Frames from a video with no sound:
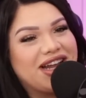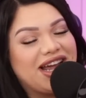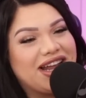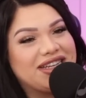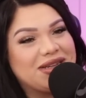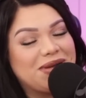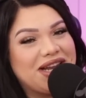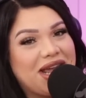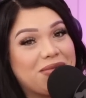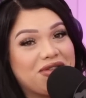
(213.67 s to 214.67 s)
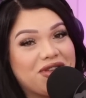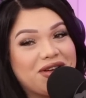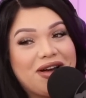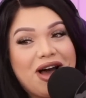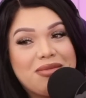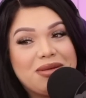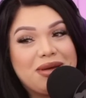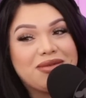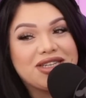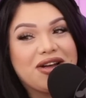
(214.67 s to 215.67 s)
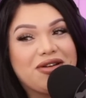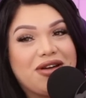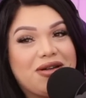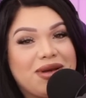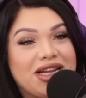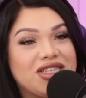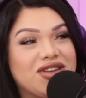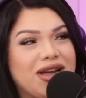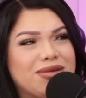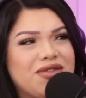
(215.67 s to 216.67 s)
I did my name reveal on my baby shower on my Instagram.